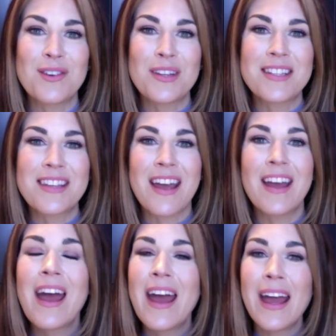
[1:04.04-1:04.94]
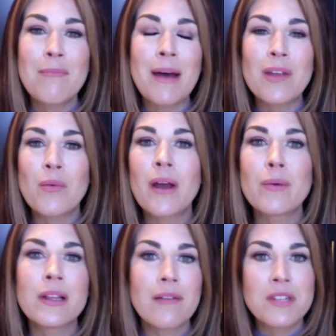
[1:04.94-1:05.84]
can say, hey, by the way,
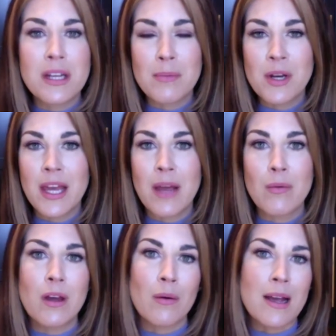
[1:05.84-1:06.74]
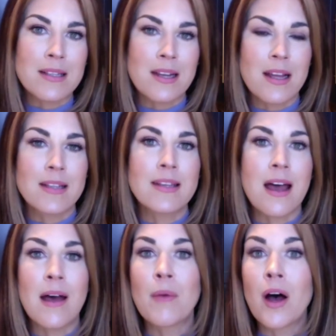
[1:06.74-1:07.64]
we love to communicate with our residents
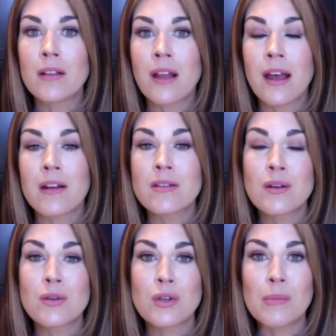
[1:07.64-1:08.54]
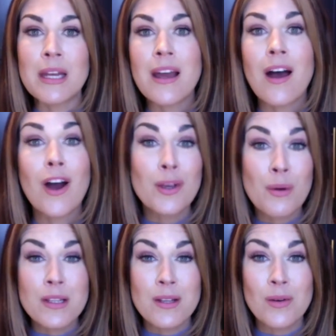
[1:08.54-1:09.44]
online on social media. Are you
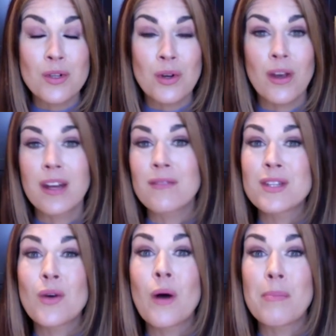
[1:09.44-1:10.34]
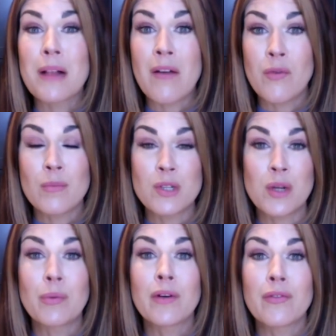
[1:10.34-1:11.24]
on social? And if so, what platform do
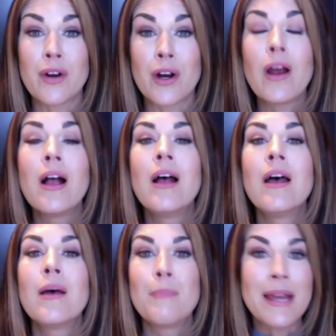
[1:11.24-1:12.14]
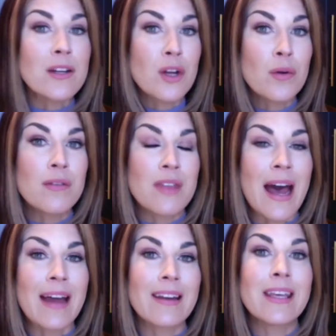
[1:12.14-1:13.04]
you prefer? Make note of
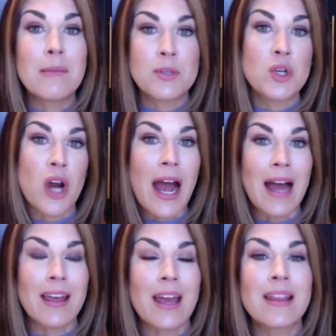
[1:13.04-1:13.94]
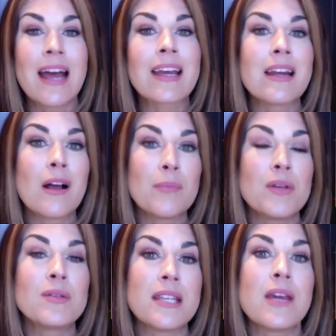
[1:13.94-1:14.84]
that, keep a track, and that can help
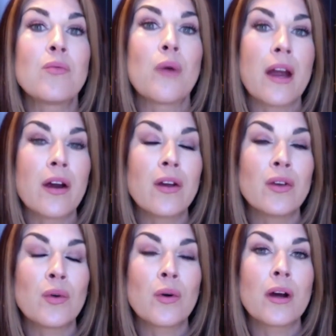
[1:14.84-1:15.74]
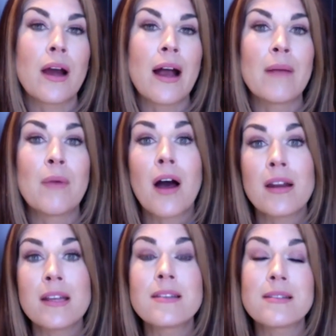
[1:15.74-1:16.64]
you see where your
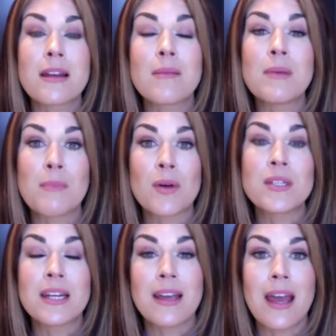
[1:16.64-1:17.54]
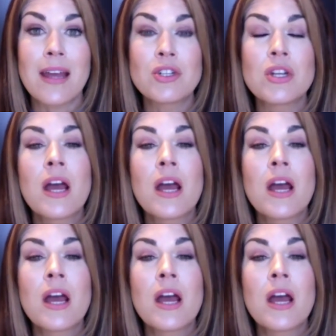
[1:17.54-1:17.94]
audience is going to be most engaged.